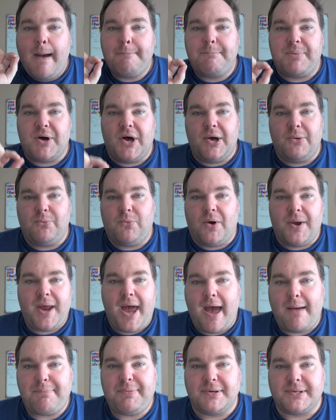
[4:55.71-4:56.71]
But what
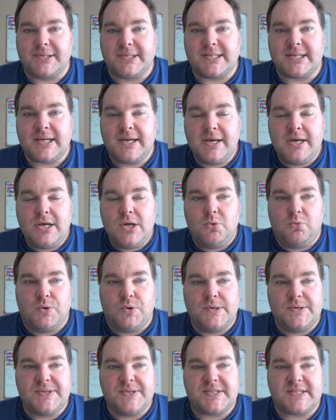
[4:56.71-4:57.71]
happened
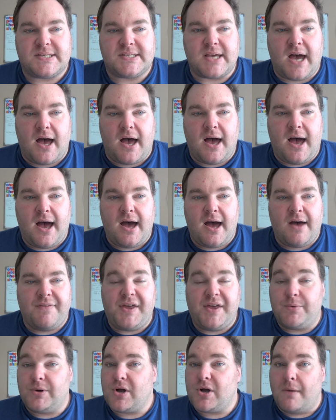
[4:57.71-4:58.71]
was
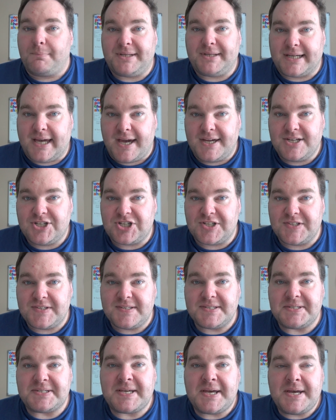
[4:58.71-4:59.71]
there were
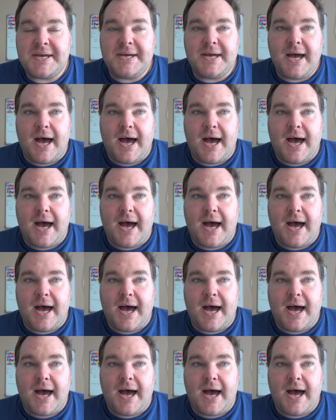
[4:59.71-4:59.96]
complications.